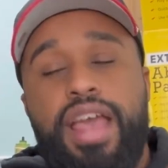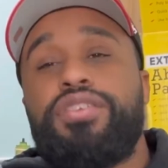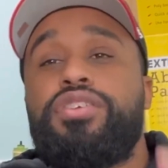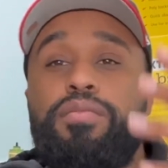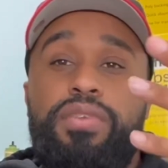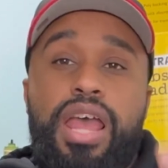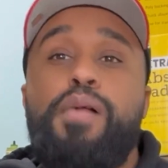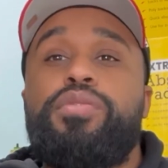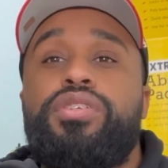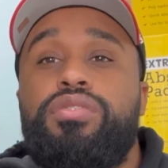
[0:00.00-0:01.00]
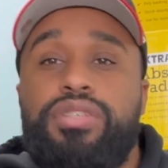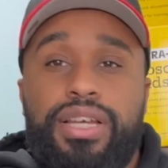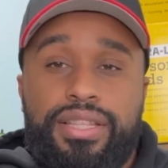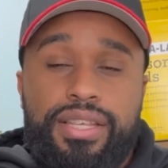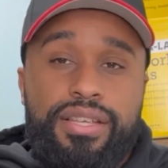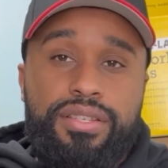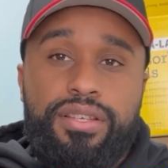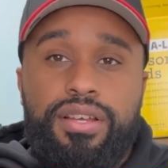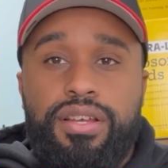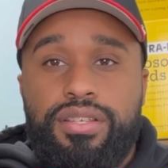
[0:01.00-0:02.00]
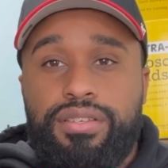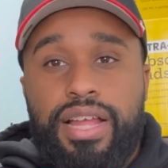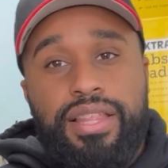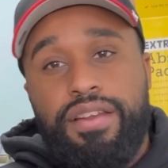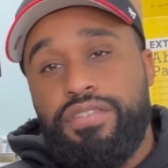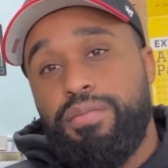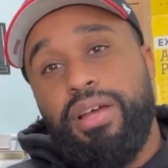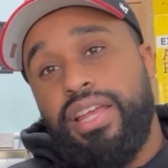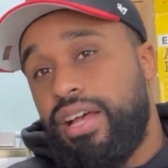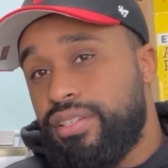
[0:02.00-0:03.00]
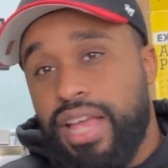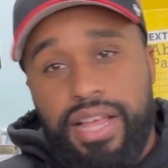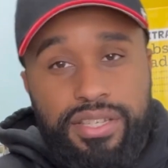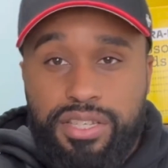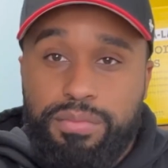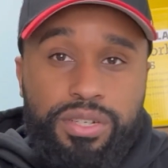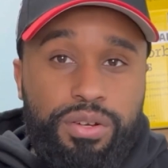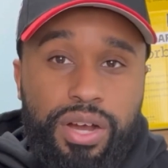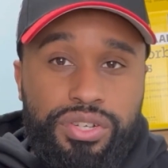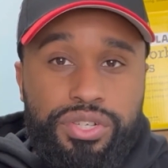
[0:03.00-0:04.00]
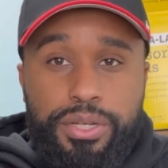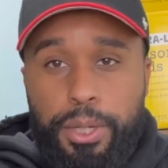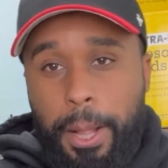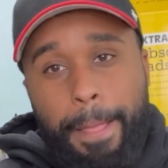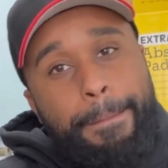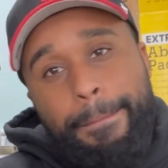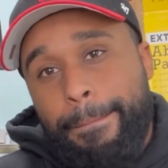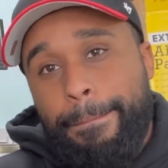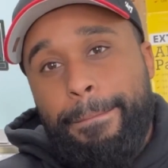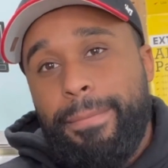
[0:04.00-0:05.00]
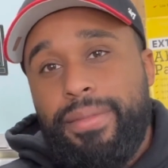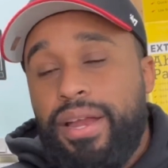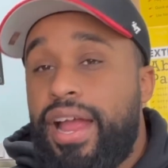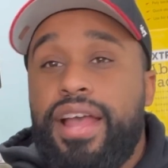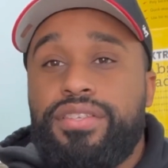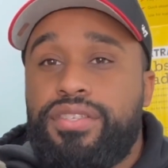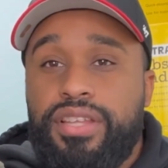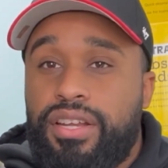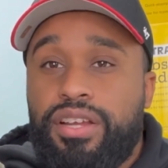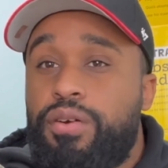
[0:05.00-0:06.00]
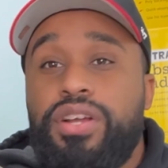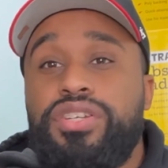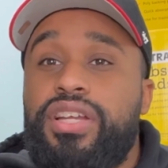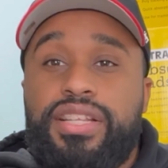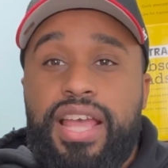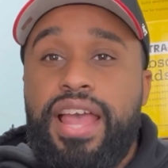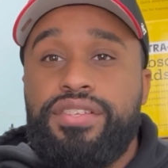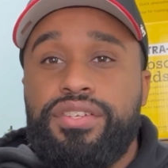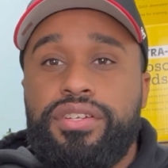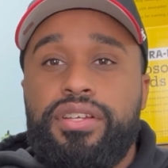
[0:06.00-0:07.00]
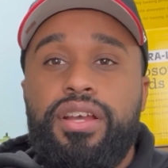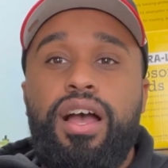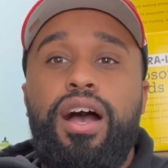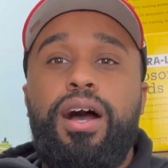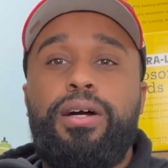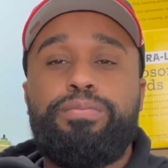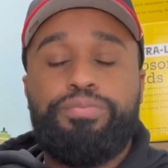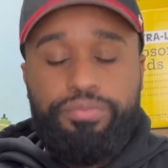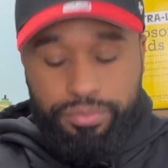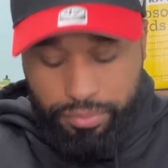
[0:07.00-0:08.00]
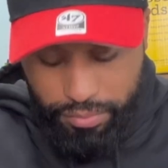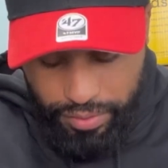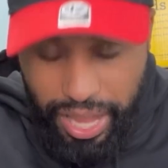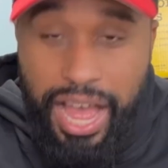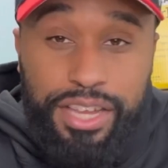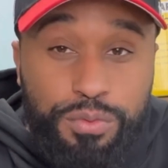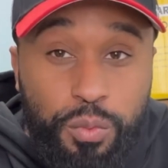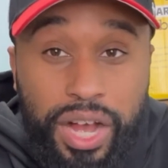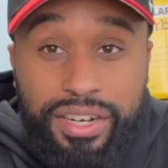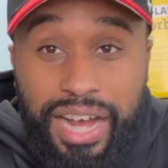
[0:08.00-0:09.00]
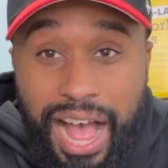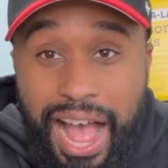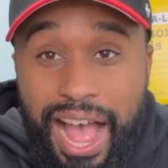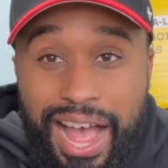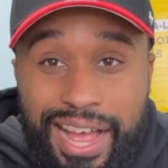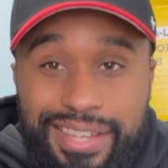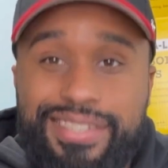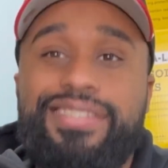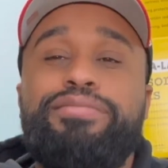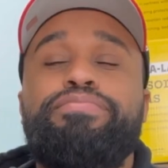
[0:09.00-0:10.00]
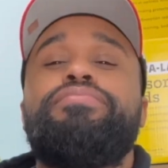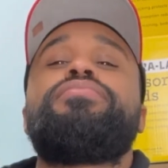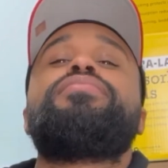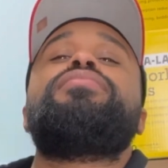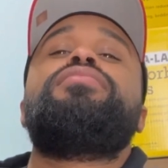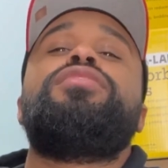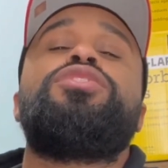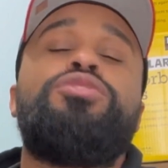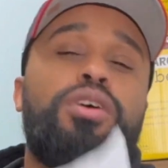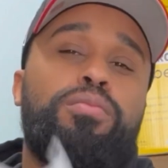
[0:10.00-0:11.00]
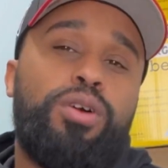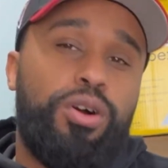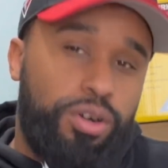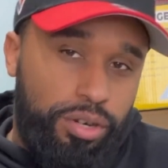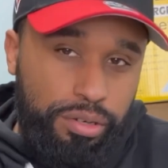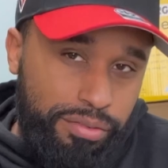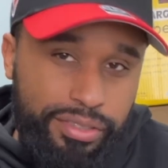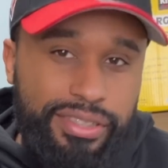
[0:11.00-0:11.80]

answer them in episodes like this, so that then if somebody else has a similar question, their question gets answered. As well as, drum roll,